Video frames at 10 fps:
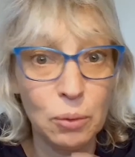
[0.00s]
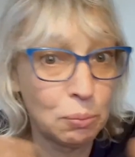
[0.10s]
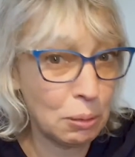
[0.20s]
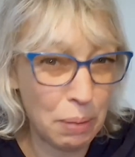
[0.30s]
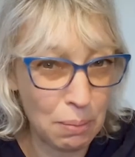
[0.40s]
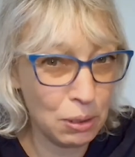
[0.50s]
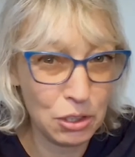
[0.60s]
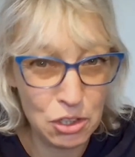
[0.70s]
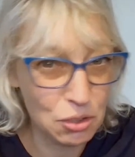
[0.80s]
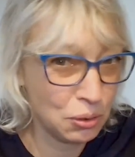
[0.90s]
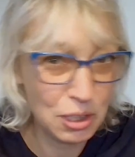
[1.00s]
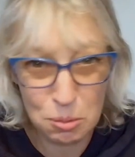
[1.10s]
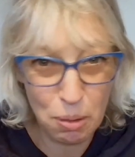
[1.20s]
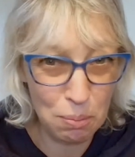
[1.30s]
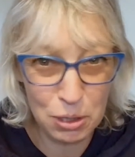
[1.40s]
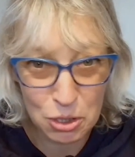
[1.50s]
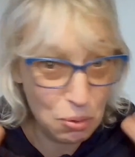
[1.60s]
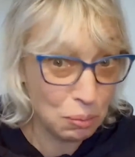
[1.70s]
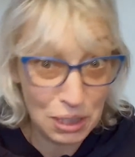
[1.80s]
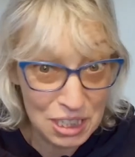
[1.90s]
will be published or is published.
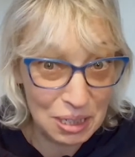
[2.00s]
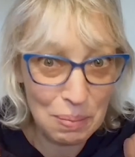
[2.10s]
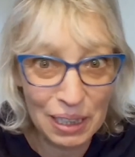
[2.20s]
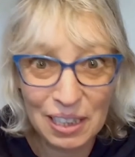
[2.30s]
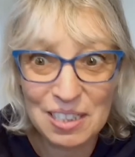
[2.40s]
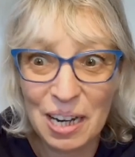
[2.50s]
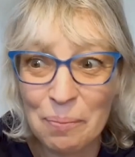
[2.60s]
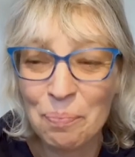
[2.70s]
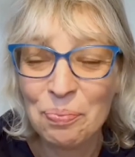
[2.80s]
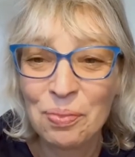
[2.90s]
We will see by that time.